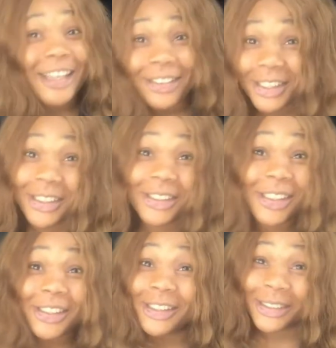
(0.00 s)
You're going to
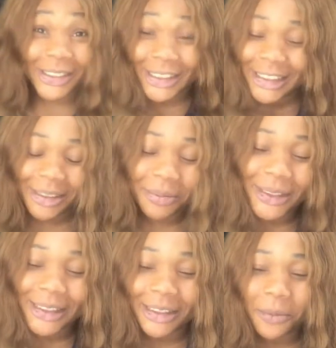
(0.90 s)
just insult the
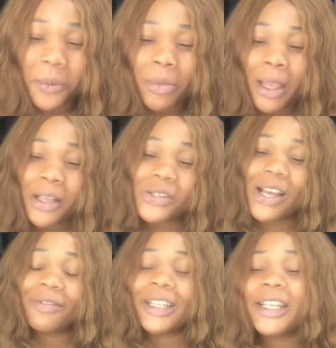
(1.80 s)
person. So
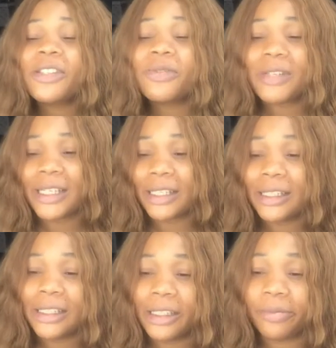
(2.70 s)
I've learned
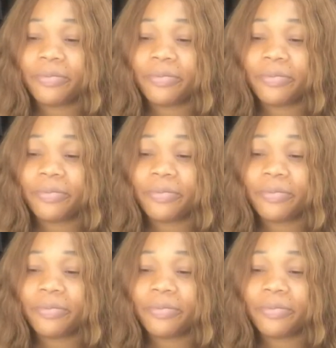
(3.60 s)
recently.